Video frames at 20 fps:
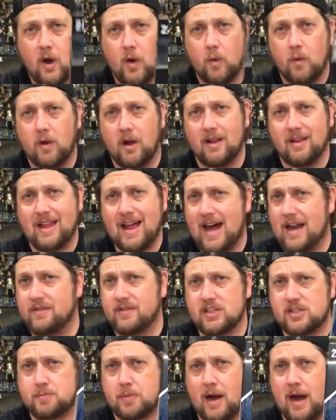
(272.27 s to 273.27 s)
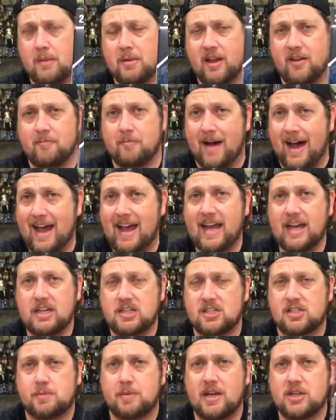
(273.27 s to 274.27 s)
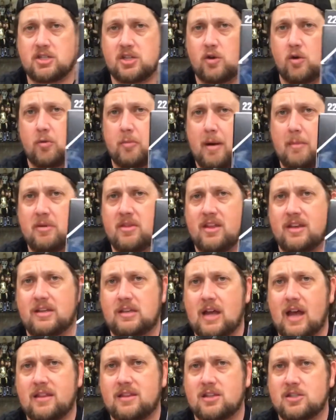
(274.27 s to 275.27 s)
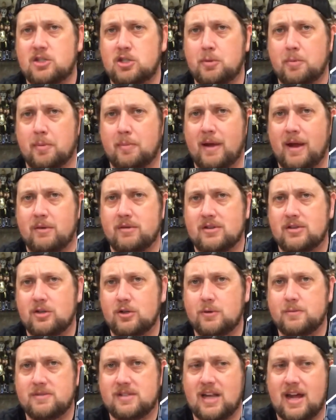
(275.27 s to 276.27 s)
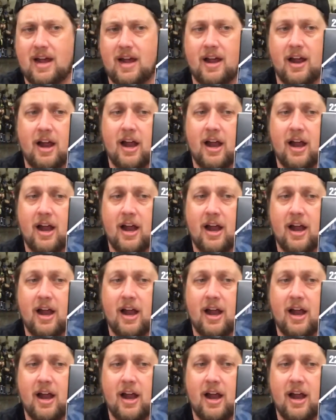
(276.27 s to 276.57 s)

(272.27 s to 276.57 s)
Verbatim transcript: A lot of us probably of my age especially remember the death of Superman with Doomsday.